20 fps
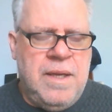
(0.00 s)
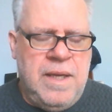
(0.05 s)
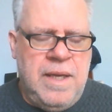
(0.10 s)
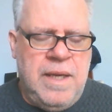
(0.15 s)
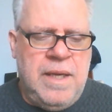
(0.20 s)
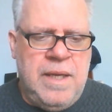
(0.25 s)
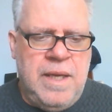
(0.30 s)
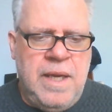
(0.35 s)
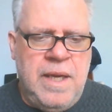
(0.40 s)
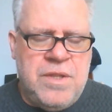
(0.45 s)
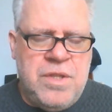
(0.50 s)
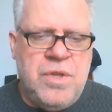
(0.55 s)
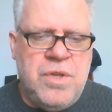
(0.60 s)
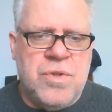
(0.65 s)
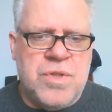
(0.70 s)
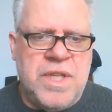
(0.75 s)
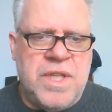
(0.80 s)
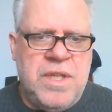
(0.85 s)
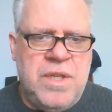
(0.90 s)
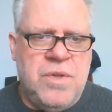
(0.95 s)
it's
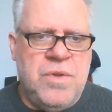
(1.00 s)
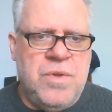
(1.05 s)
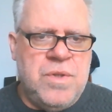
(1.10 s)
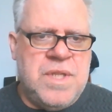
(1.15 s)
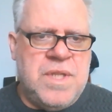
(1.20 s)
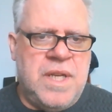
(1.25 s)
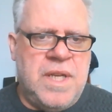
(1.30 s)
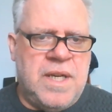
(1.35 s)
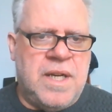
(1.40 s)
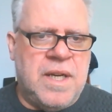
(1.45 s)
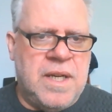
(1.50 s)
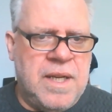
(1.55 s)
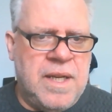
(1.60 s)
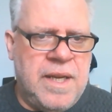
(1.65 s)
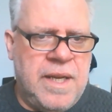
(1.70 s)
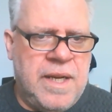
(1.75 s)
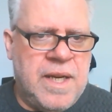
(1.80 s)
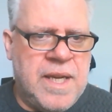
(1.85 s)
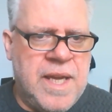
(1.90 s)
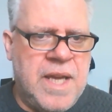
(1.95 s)
usually used
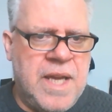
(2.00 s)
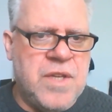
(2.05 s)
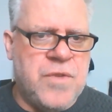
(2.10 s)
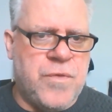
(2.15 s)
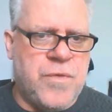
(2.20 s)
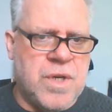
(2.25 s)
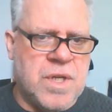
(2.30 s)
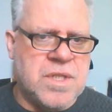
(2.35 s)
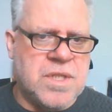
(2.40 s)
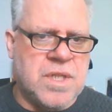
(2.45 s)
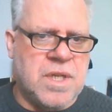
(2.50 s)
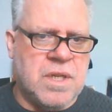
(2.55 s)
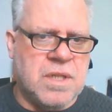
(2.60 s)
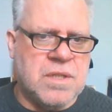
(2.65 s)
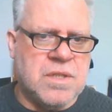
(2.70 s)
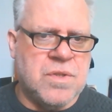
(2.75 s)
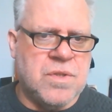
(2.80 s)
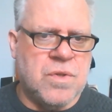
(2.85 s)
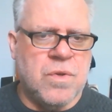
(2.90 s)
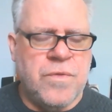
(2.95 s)
in a case for
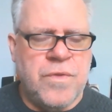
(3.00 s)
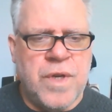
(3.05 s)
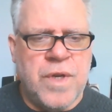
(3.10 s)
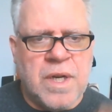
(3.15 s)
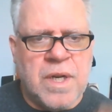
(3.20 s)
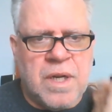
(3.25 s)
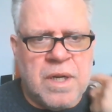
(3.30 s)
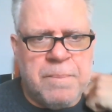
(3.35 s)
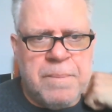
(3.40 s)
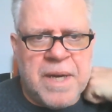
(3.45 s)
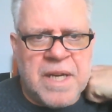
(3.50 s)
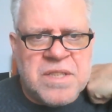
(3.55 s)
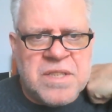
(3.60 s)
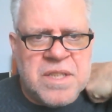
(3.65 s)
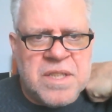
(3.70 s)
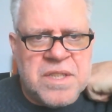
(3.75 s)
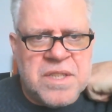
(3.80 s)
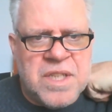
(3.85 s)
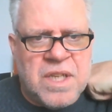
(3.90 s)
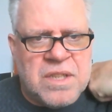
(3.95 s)
assault. So if you get on a bus
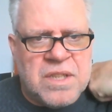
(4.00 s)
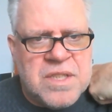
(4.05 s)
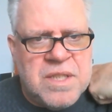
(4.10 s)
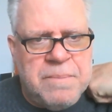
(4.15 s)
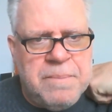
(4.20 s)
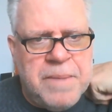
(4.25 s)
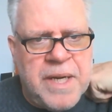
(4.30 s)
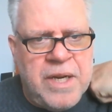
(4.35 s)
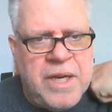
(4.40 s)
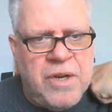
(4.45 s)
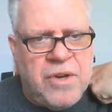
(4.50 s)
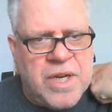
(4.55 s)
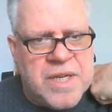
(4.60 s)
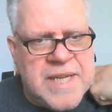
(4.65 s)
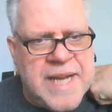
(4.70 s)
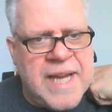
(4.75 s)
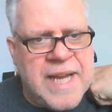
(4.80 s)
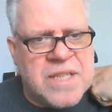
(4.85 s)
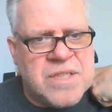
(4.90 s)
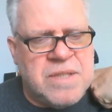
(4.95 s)
and assault somebody or
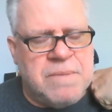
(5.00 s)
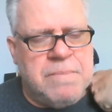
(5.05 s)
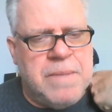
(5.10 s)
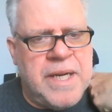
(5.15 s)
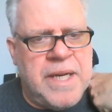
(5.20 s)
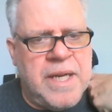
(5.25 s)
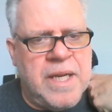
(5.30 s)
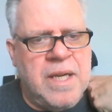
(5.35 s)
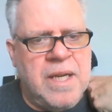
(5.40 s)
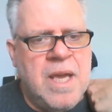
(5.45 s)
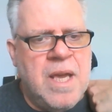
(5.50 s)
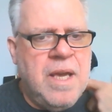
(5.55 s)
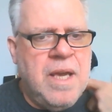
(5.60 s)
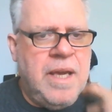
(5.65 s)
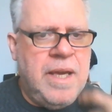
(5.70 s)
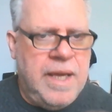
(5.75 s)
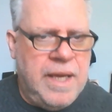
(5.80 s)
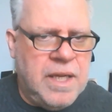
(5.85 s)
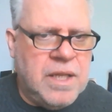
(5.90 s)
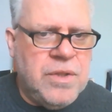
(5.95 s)
attack somebody,
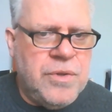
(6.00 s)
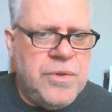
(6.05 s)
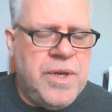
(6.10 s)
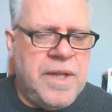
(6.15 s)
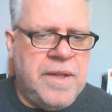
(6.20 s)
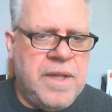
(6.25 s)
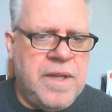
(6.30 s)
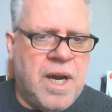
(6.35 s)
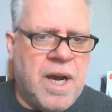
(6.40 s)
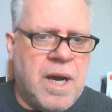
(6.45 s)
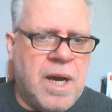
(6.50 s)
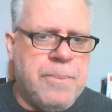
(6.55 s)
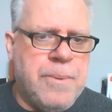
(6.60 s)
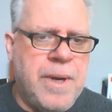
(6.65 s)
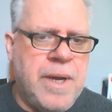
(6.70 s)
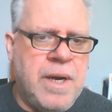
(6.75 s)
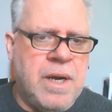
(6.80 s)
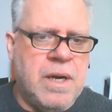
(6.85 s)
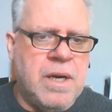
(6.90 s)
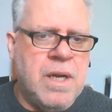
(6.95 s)
including the
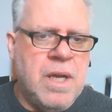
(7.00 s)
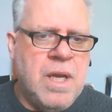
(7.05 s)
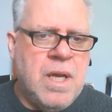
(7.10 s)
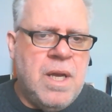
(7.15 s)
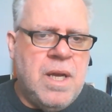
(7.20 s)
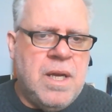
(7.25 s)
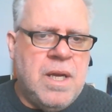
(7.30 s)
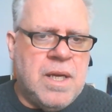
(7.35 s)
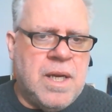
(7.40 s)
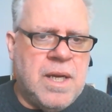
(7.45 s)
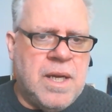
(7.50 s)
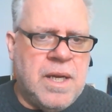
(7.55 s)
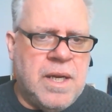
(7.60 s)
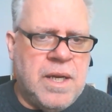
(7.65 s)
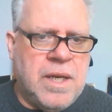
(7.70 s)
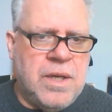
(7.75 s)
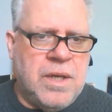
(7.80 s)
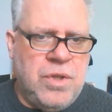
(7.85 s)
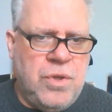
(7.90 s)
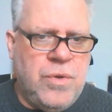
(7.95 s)
operator,
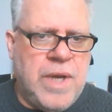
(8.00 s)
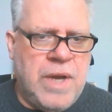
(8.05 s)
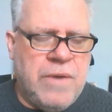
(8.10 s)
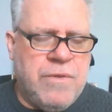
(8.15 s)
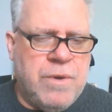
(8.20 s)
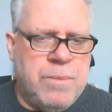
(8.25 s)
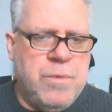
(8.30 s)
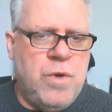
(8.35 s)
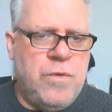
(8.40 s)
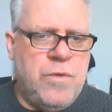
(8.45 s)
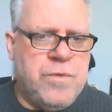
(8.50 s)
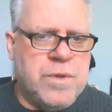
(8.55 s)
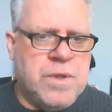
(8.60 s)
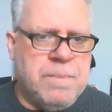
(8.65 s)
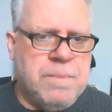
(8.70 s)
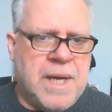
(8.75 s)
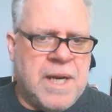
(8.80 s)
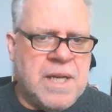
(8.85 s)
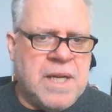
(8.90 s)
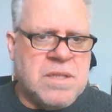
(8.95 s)
you get removed from the
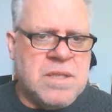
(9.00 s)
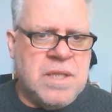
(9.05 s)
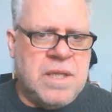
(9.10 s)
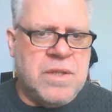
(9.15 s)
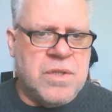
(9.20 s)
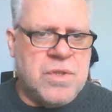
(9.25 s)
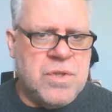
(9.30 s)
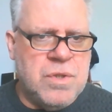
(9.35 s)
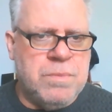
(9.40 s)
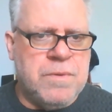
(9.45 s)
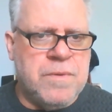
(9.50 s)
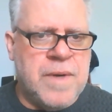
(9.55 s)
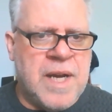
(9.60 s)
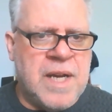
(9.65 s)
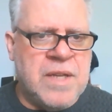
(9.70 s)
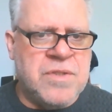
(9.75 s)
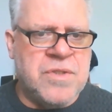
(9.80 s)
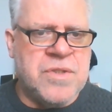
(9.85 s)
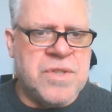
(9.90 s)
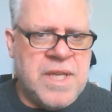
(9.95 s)
bus and the
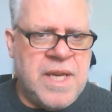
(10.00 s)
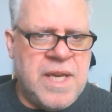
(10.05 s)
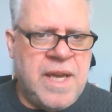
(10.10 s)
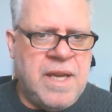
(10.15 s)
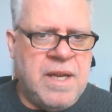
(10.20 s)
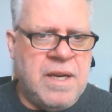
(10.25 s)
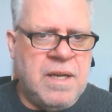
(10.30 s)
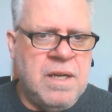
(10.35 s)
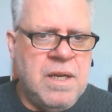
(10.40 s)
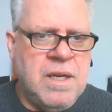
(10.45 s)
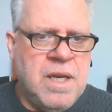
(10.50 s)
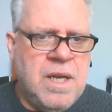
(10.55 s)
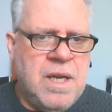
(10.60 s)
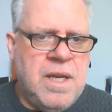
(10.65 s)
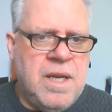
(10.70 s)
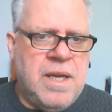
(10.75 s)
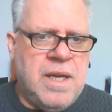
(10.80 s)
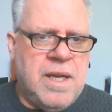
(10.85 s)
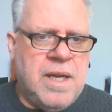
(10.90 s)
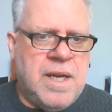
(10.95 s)
supervisors can
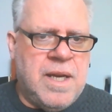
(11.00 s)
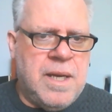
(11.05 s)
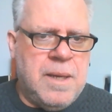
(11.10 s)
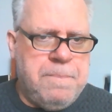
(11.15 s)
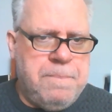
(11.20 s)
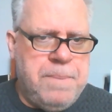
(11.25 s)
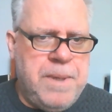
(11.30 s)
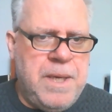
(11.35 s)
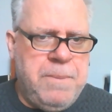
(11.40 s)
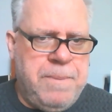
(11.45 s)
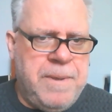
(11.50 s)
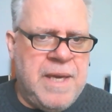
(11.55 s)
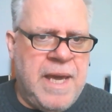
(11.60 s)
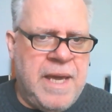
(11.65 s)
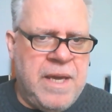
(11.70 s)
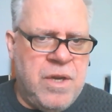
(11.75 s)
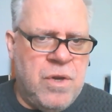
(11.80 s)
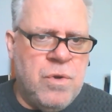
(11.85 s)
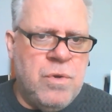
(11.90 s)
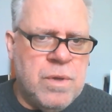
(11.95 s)

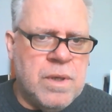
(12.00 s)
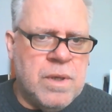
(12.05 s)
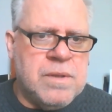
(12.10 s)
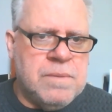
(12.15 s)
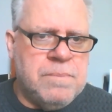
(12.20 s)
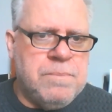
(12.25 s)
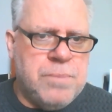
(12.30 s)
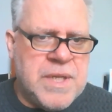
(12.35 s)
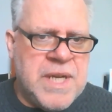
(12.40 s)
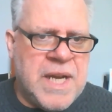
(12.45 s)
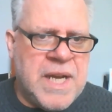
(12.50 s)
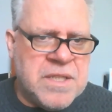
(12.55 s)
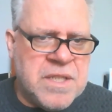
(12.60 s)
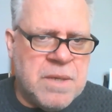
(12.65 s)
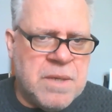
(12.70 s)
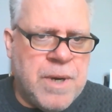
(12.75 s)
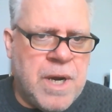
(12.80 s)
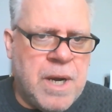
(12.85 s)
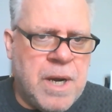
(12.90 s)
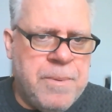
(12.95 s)
PPA you, Protection
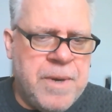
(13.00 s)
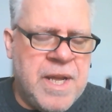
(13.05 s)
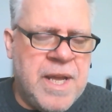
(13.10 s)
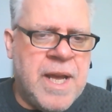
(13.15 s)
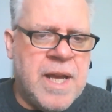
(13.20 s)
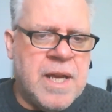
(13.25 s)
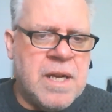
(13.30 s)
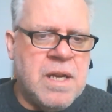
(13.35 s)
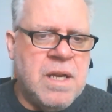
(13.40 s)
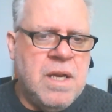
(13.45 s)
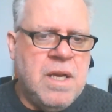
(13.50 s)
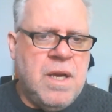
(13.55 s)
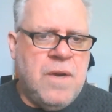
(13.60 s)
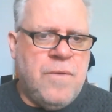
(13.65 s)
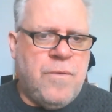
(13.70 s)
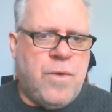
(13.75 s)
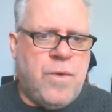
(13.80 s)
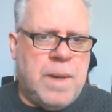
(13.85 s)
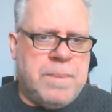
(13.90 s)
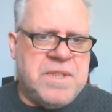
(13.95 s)
of Property Act,
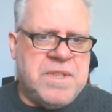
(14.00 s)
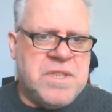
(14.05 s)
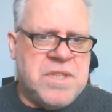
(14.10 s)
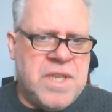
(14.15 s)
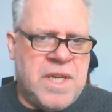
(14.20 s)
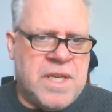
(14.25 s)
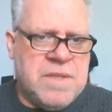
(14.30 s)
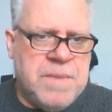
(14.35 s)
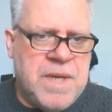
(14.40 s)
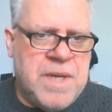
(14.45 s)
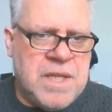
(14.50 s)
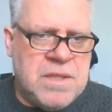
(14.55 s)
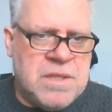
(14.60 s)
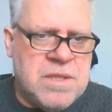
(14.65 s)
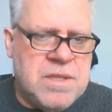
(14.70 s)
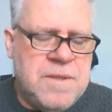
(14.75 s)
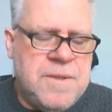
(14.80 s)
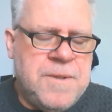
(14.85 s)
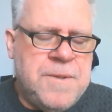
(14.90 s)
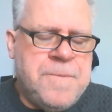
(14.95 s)
for up to 6 months.